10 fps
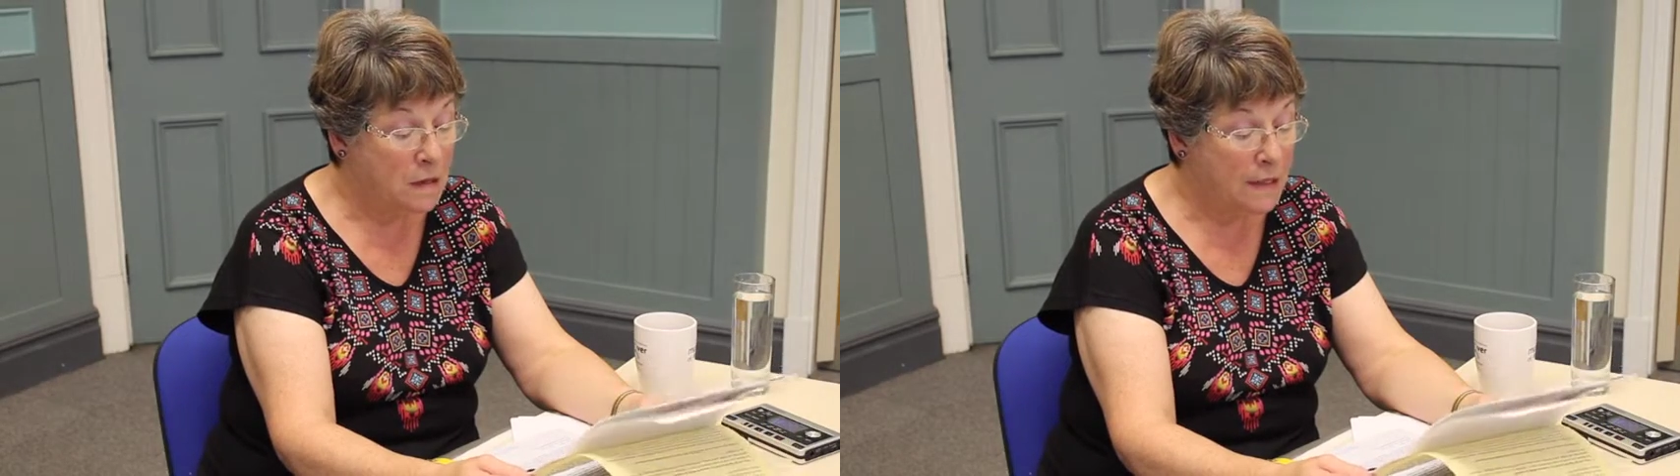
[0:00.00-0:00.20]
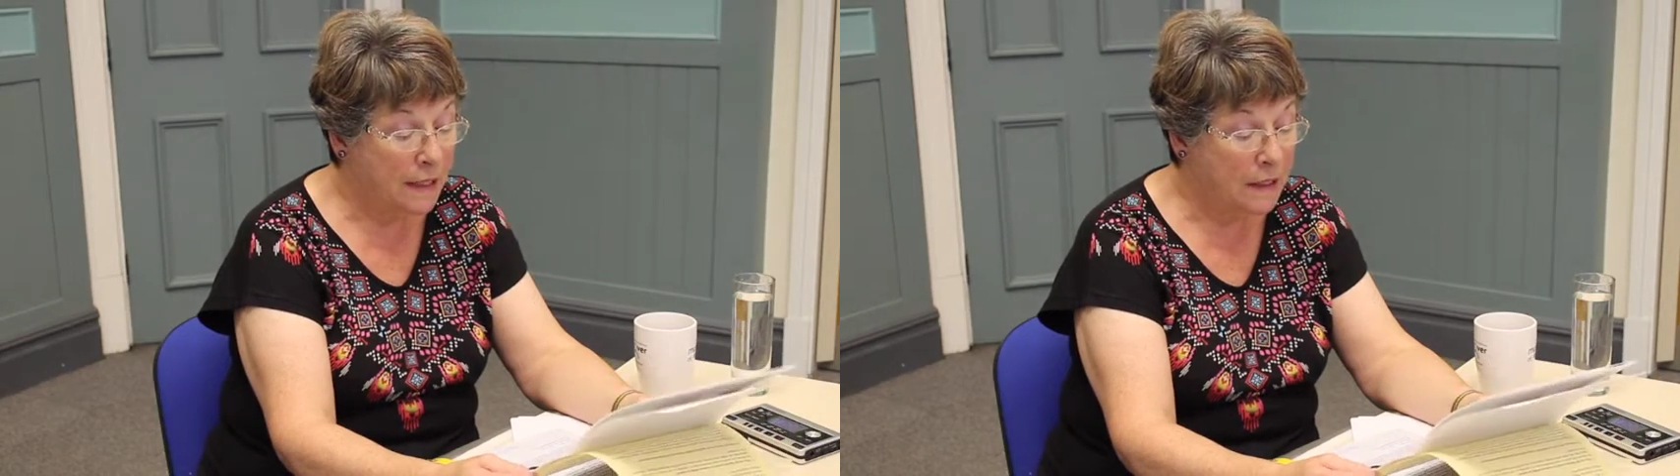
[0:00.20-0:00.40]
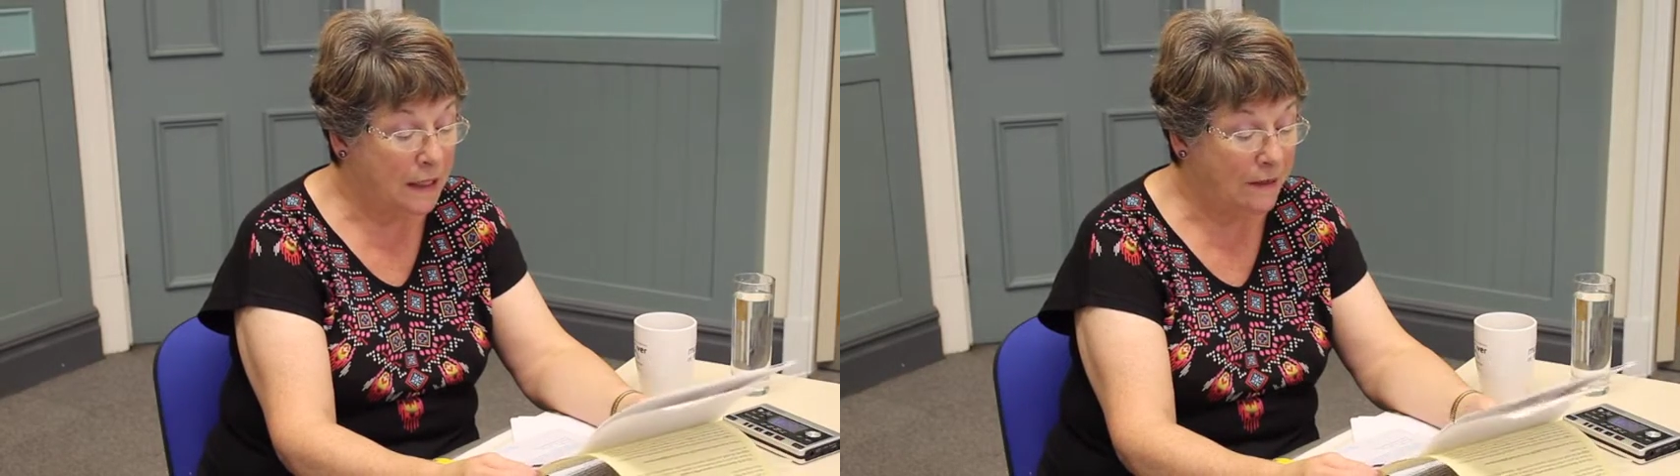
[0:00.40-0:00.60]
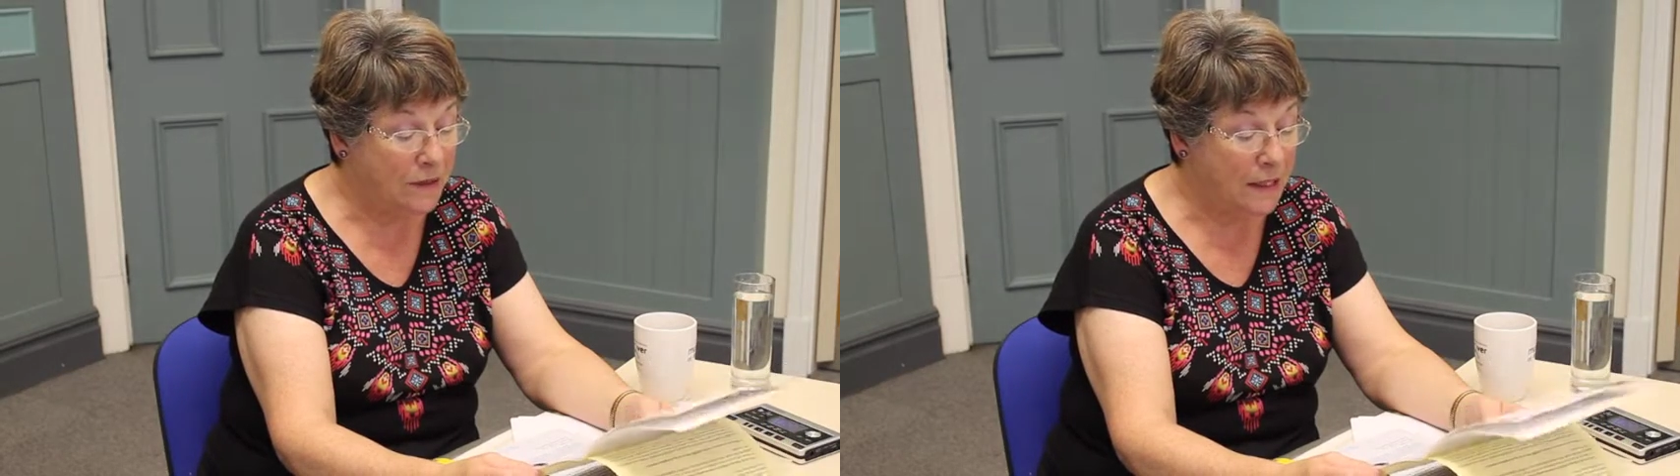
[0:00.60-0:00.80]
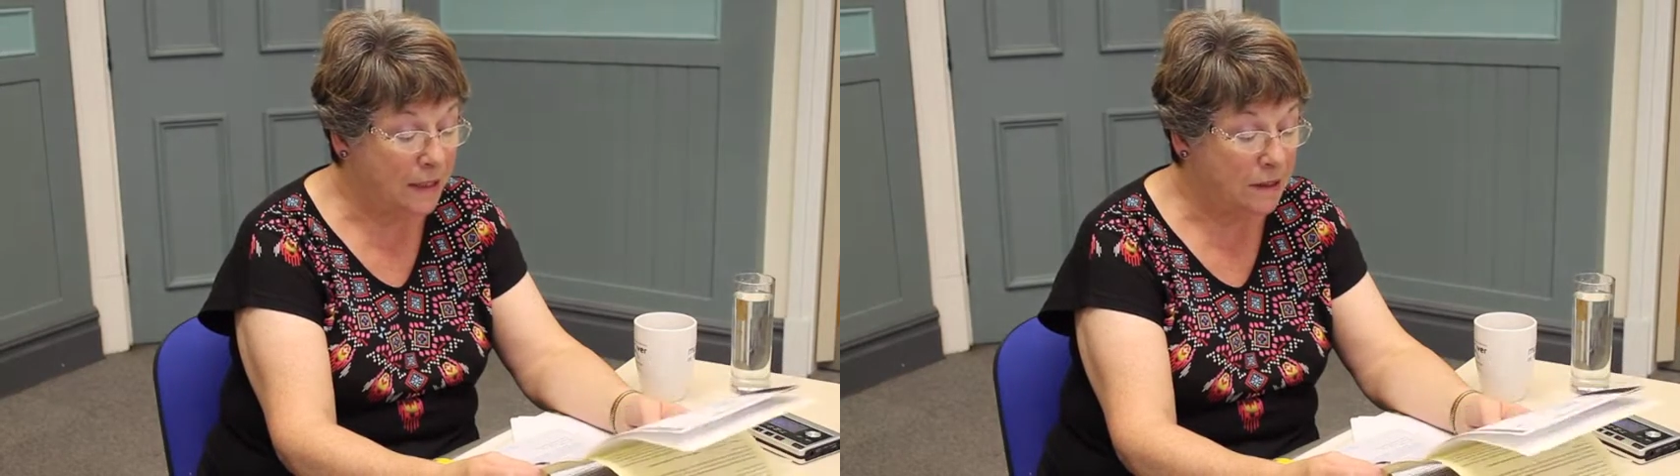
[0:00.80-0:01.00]
2nd
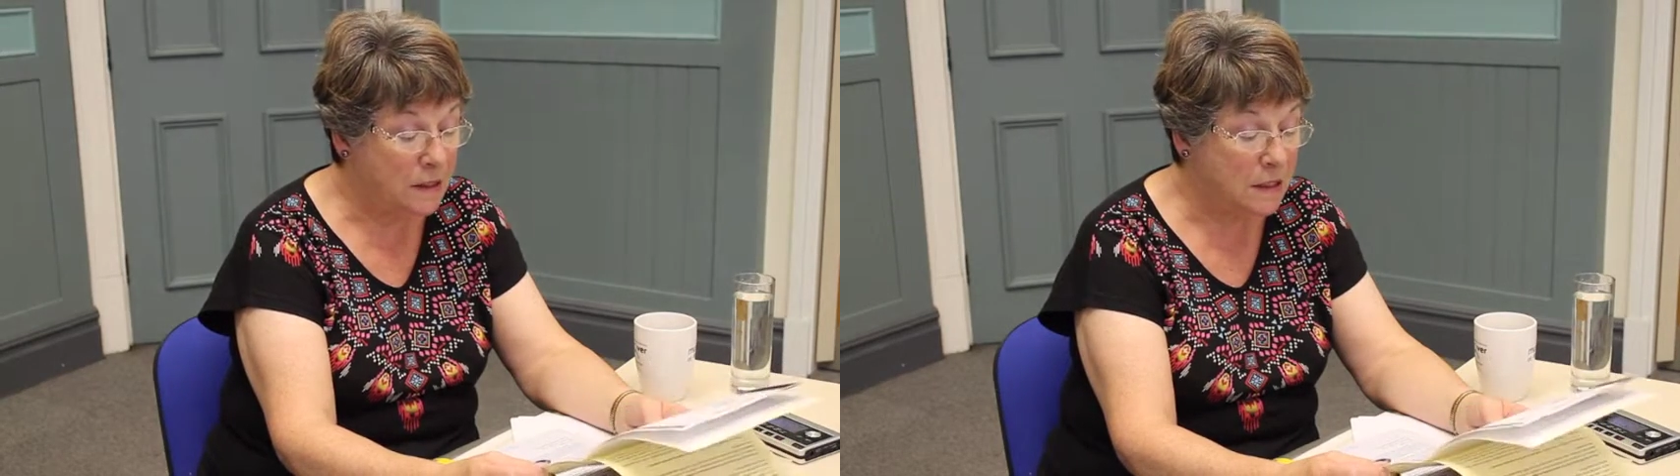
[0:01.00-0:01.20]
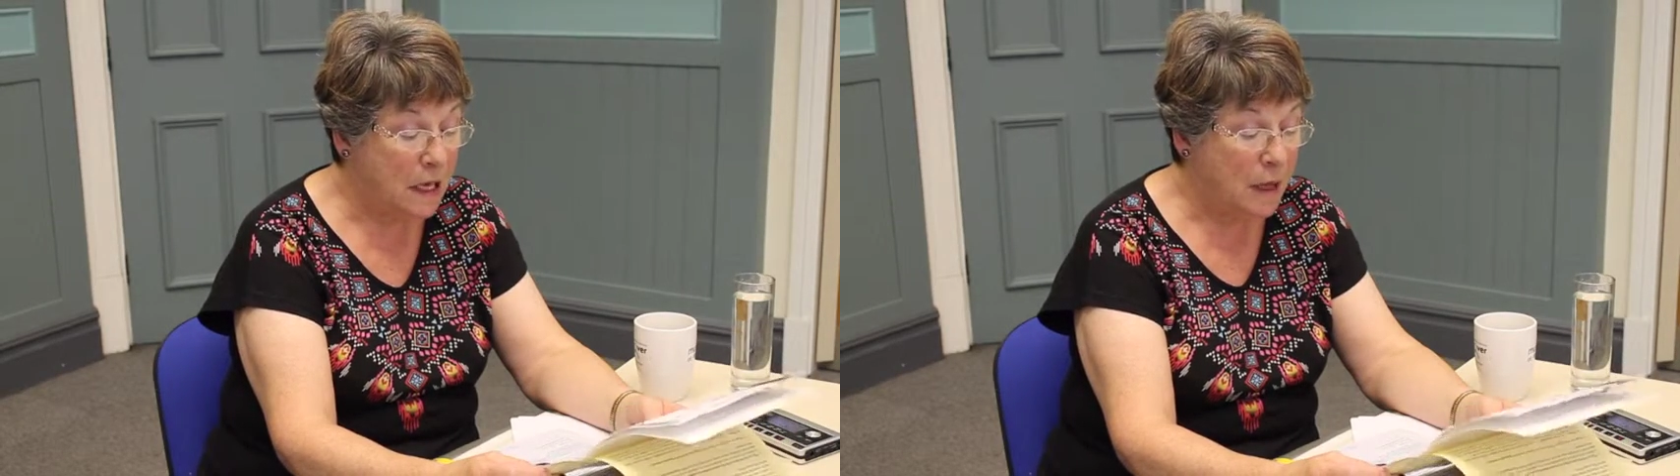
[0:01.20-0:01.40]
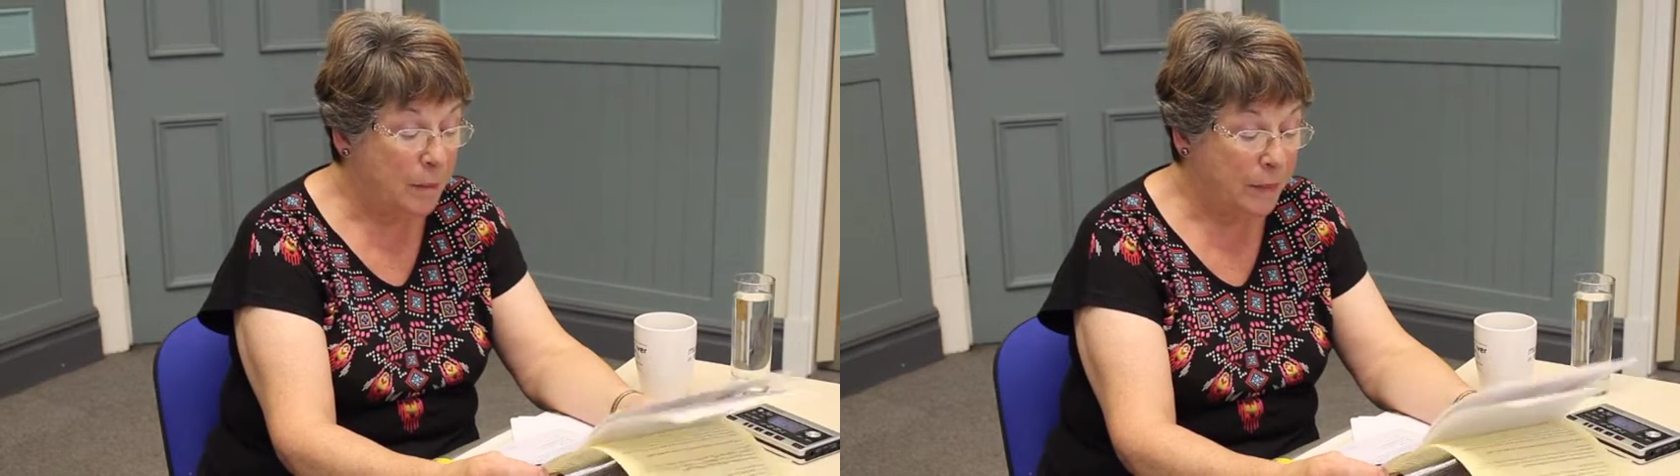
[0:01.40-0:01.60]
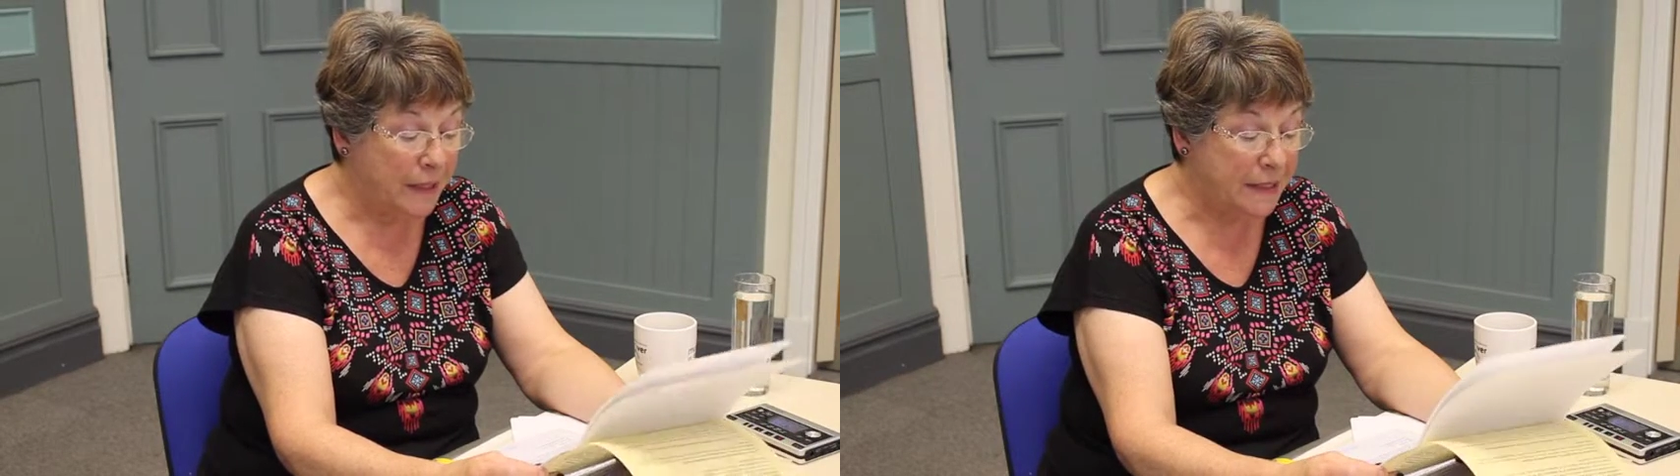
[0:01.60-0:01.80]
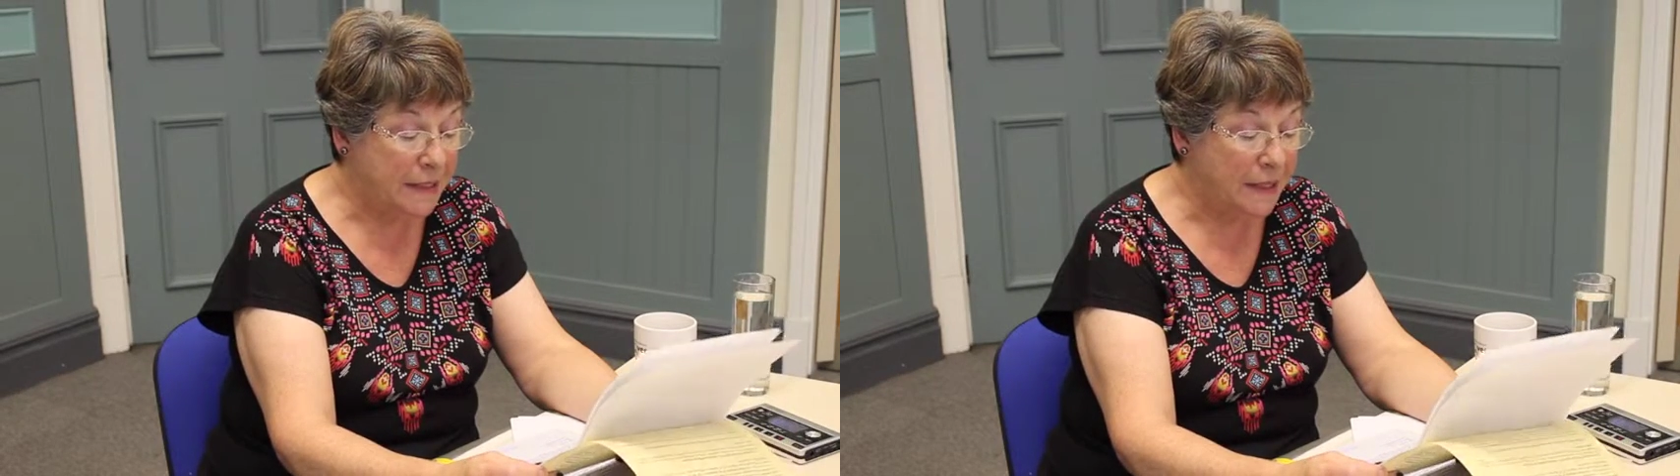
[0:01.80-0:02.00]
Lieutenants
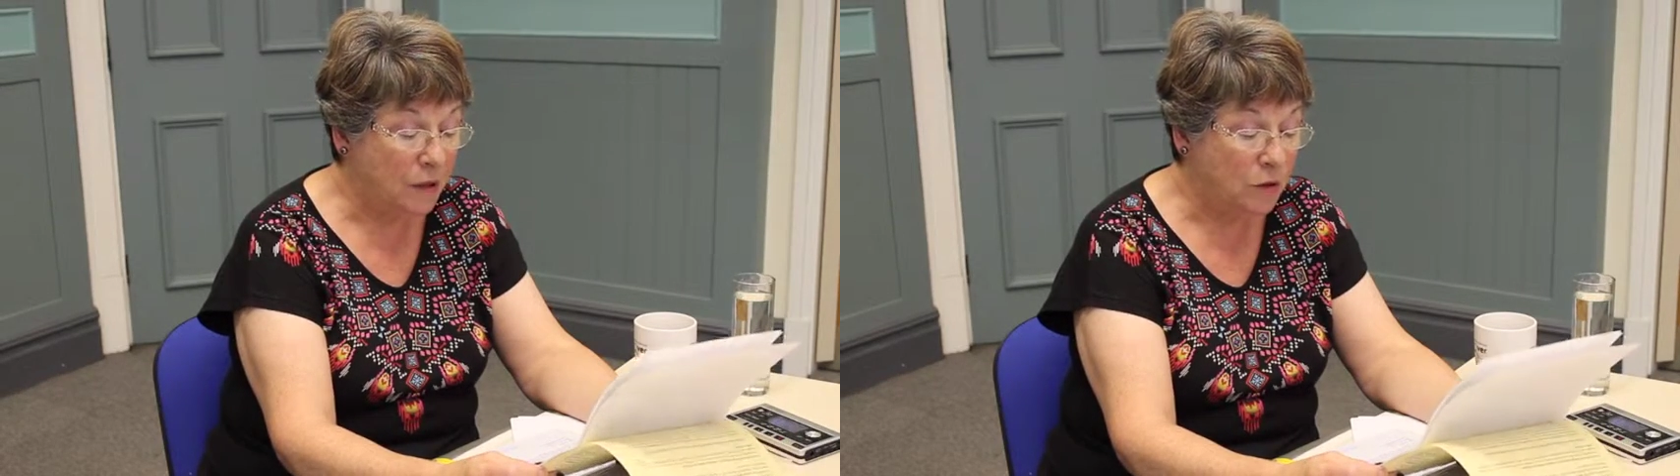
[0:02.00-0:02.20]
P.D.